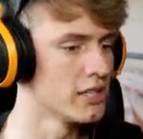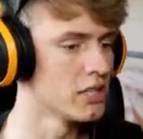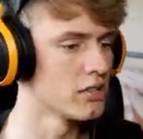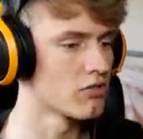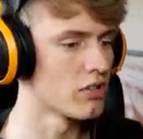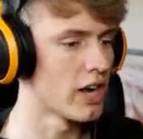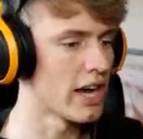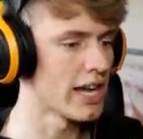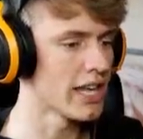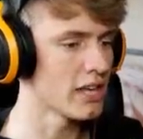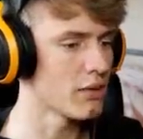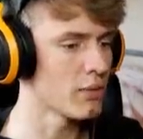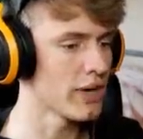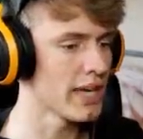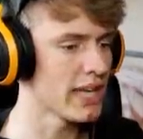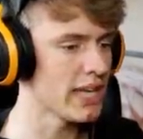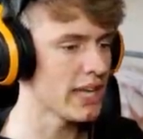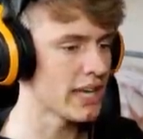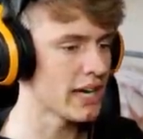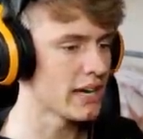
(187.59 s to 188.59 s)
Right, we're
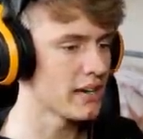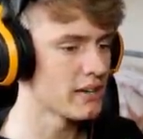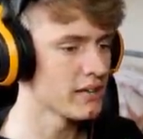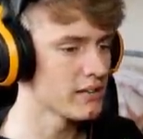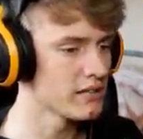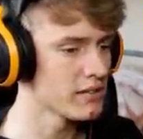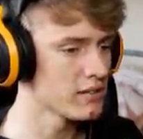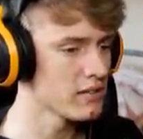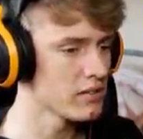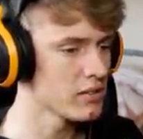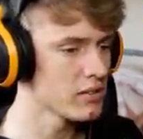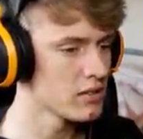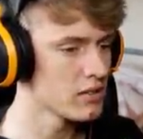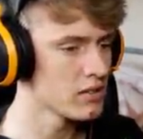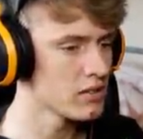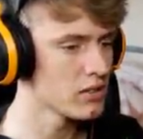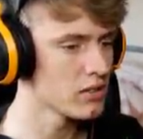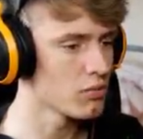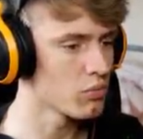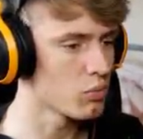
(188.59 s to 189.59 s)
here.
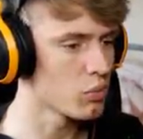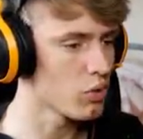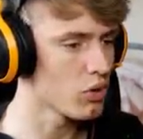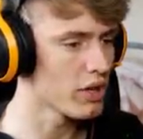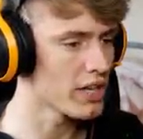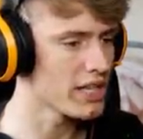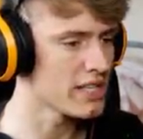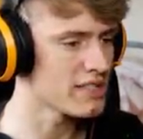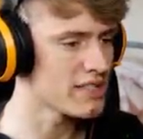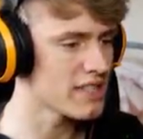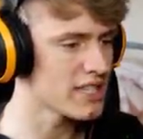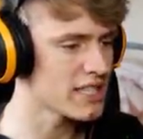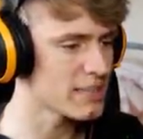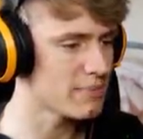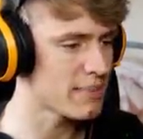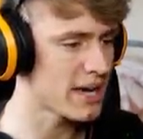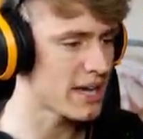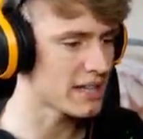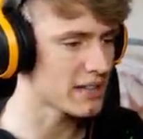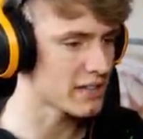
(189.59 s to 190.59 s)
What is this
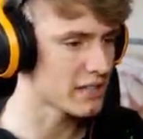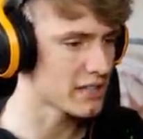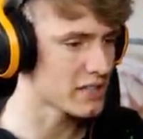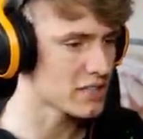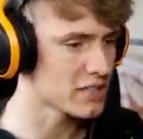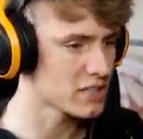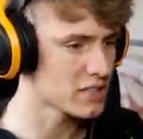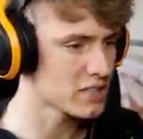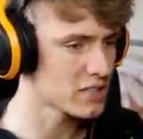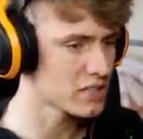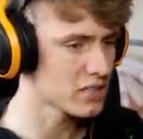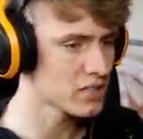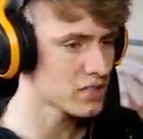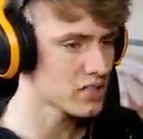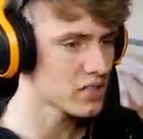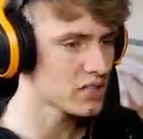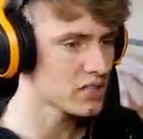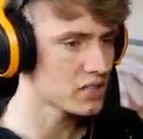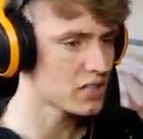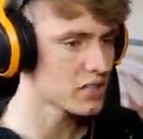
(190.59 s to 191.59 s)
madness?
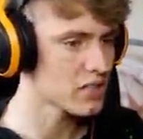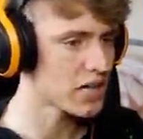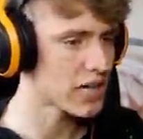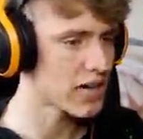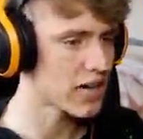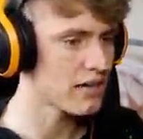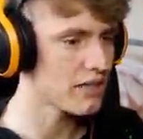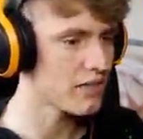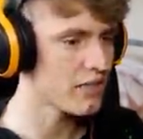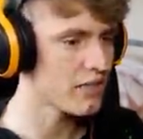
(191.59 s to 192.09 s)
I have a